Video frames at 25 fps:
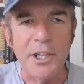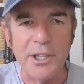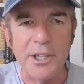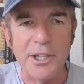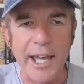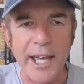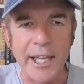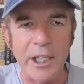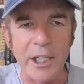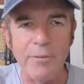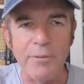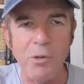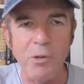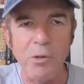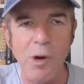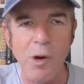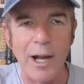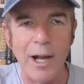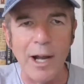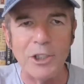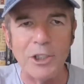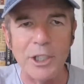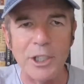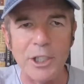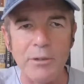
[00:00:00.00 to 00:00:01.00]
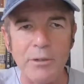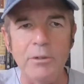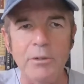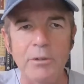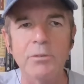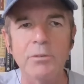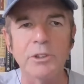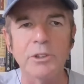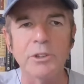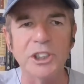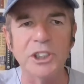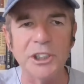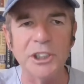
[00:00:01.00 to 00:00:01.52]
Thank you for watching.
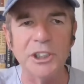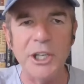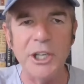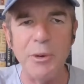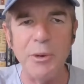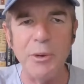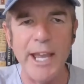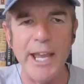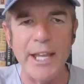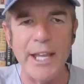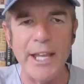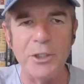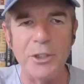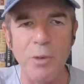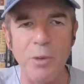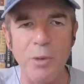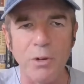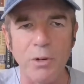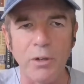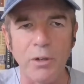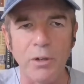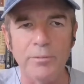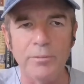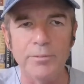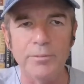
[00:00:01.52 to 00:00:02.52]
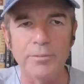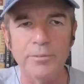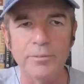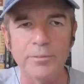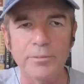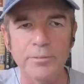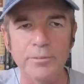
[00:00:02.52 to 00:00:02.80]
We'll see you again tomorrow.